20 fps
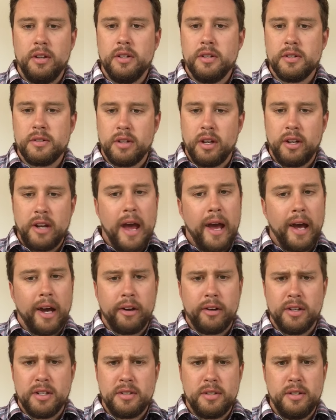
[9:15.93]
is on
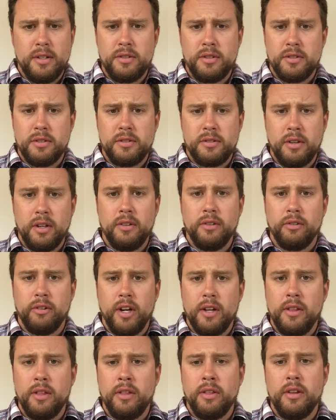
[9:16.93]
accuracy just saying the
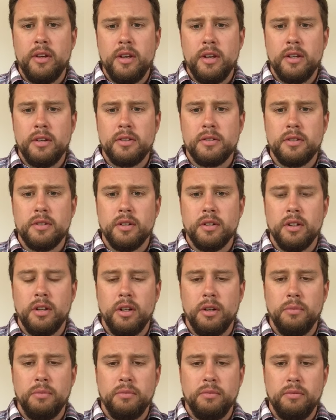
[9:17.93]
right things
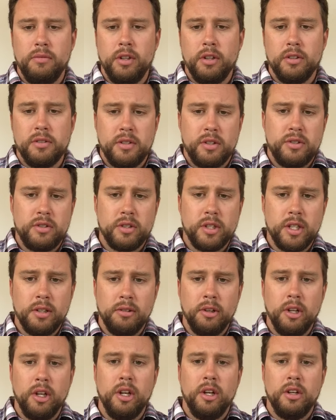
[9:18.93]
um, you know essentially
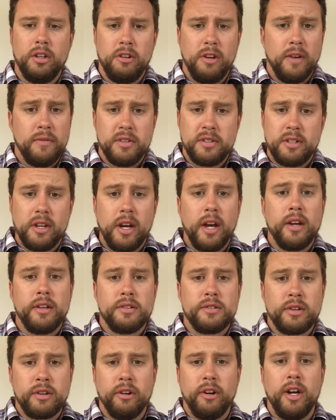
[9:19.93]
you have the
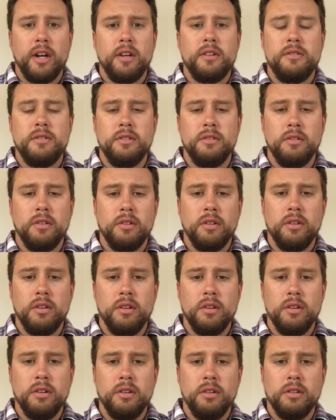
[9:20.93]
science correct and
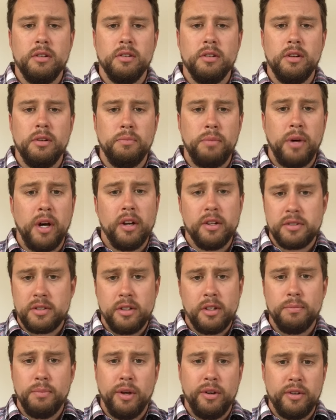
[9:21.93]
the um,
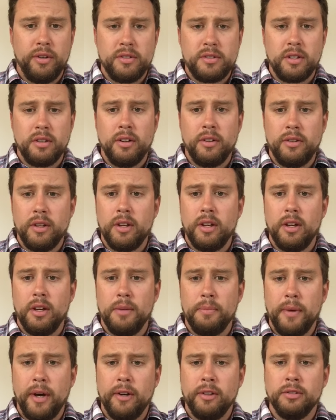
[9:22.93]
policy components that you're
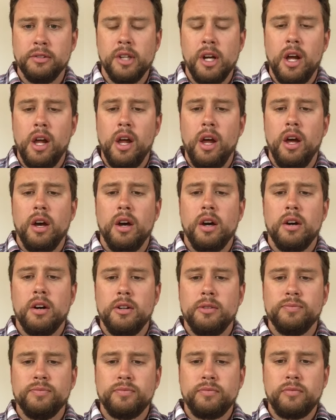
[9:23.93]
thinking about.
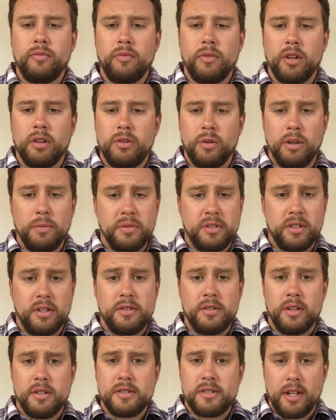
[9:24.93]
Um, 20%
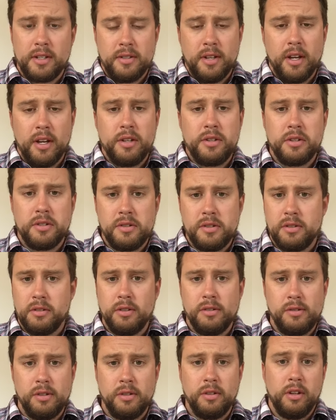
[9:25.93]
is on citations,
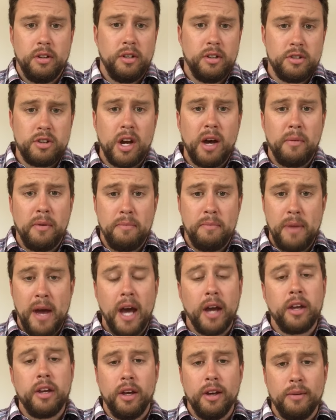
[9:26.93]
so you're doing a good job of
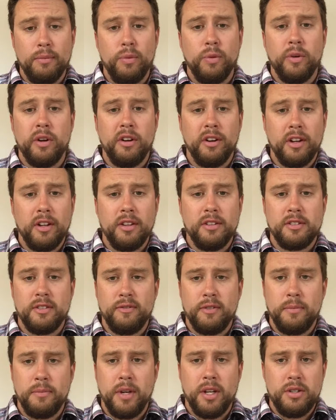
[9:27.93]
backing up where you're getting this
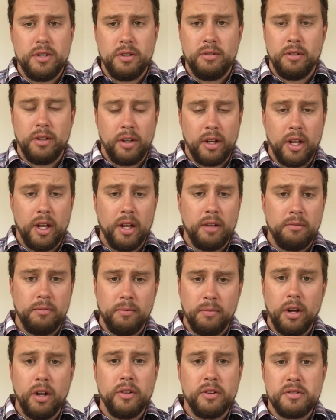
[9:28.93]
information. And again,
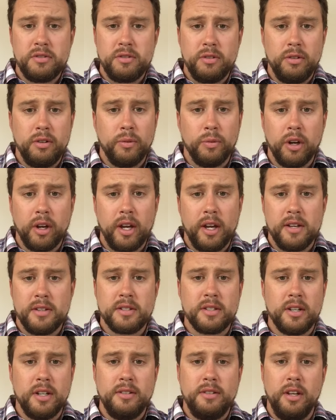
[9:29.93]
all the student work
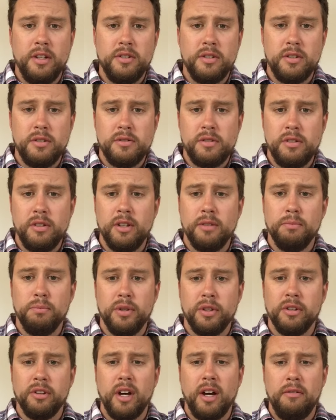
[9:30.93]
has citations, so you can
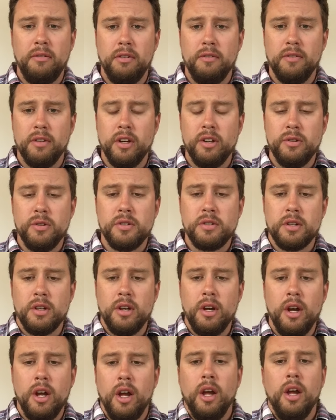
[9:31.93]
build off of those.